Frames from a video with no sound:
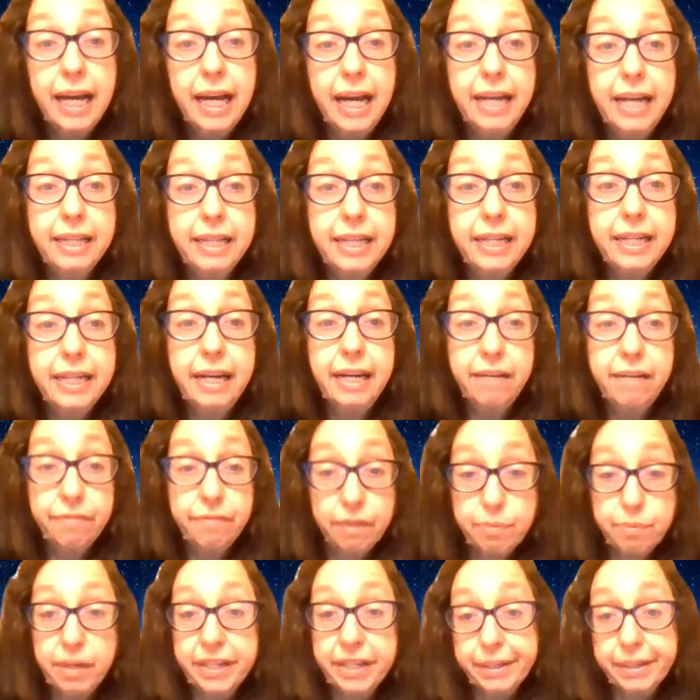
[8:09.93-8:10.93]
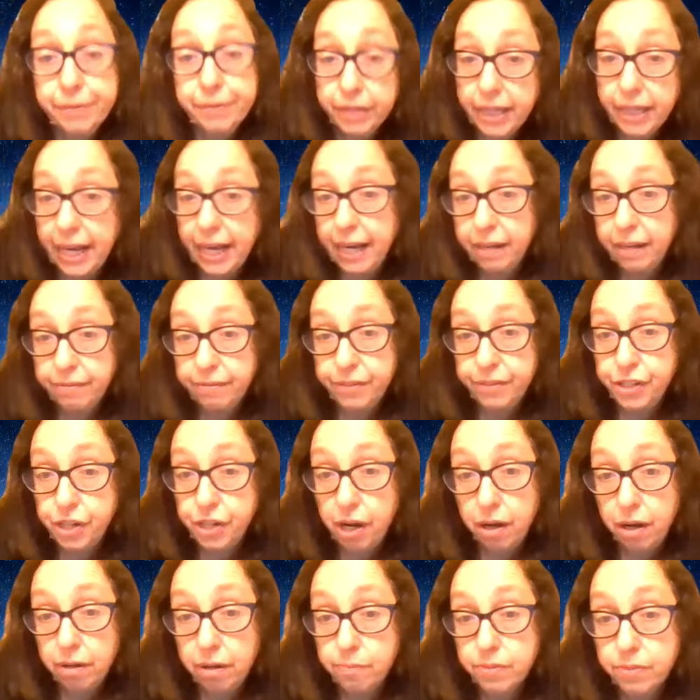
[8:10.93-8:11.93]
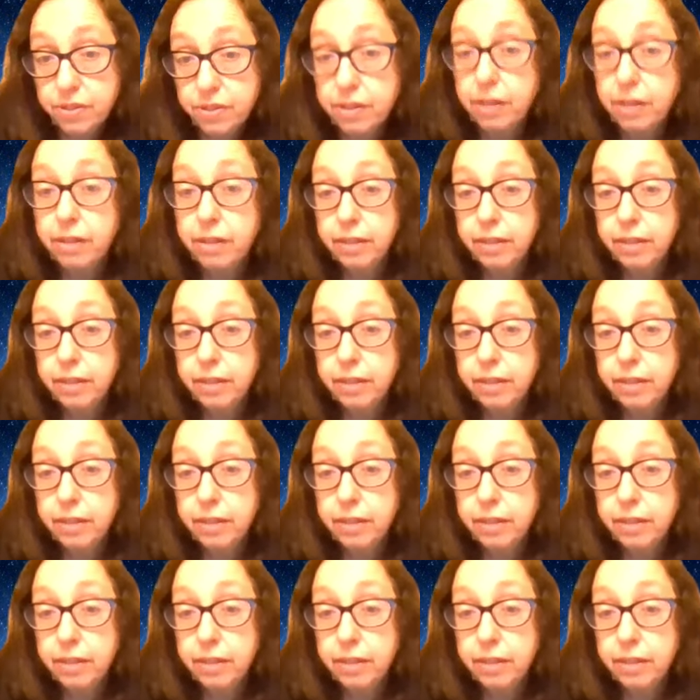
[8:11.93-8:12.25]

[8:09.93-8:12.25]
and then everybody will have jobs.